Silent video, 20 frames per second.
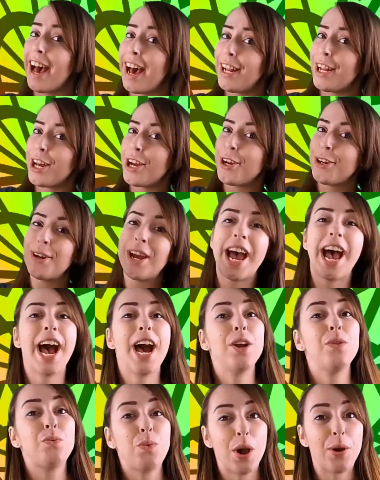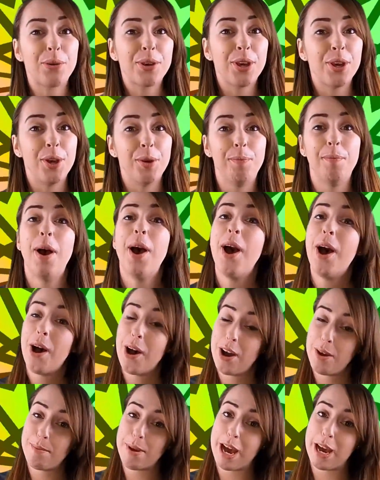Hello and welcome.
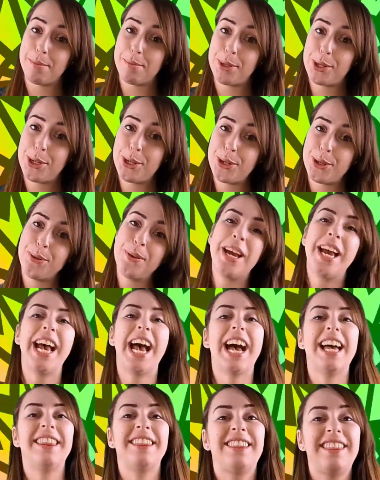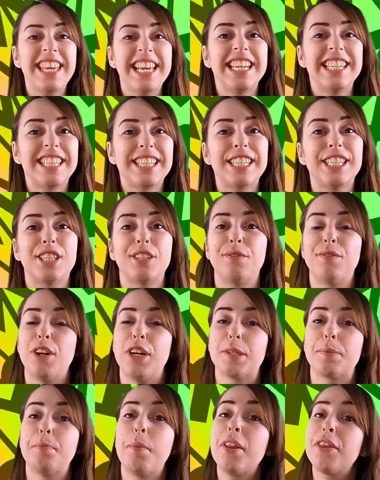I'm Amber Lou, and this is the
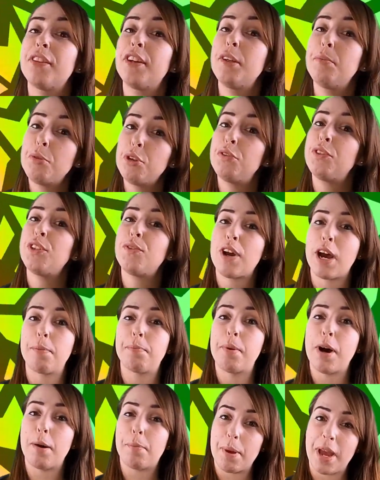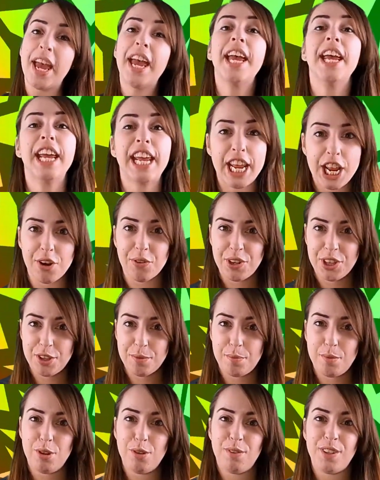first monthly movie wrap up here in
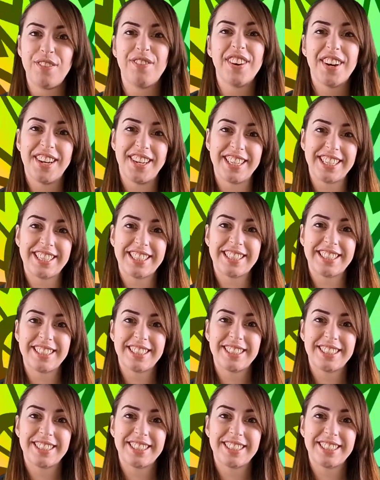the Movieverse.